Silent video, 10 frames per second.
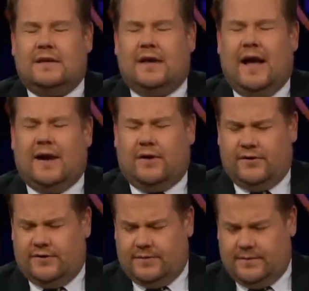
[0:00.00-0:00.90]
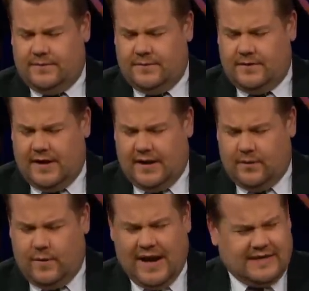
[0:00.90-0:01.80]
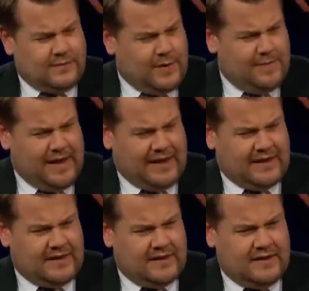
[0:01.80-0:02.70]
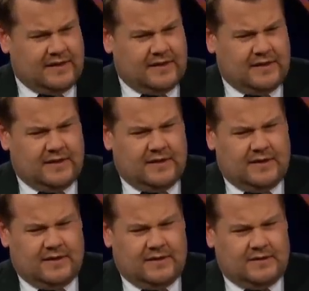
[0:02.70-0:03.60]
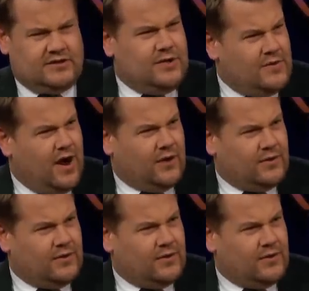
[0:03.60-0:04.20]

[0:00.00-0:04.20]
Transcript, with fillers: Hang on. Hang on. Where did we meet? Do you know?